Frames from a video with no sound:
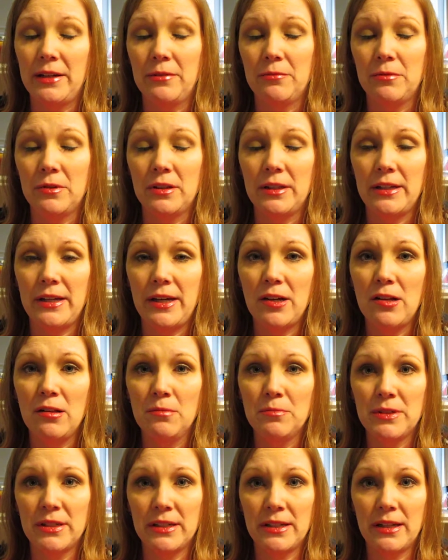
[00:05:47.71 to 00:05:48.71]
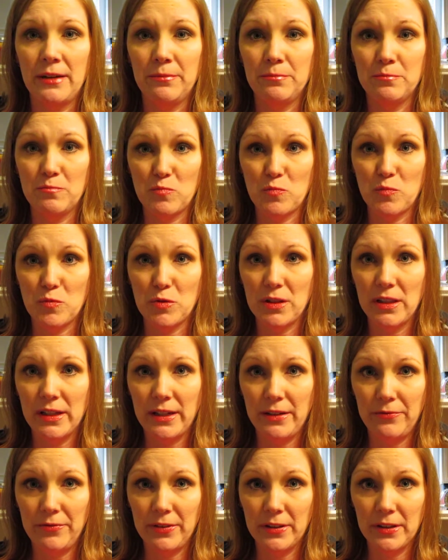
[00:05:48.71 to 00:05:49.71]
it really helped, and I'm
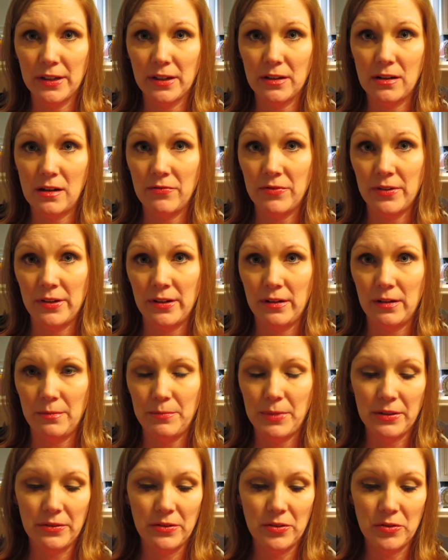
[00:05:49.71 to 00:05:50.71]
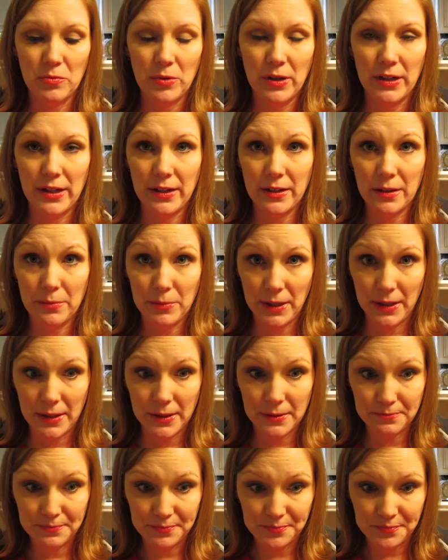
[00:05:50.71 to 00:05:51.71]
really feeling confident about this wedding coming up.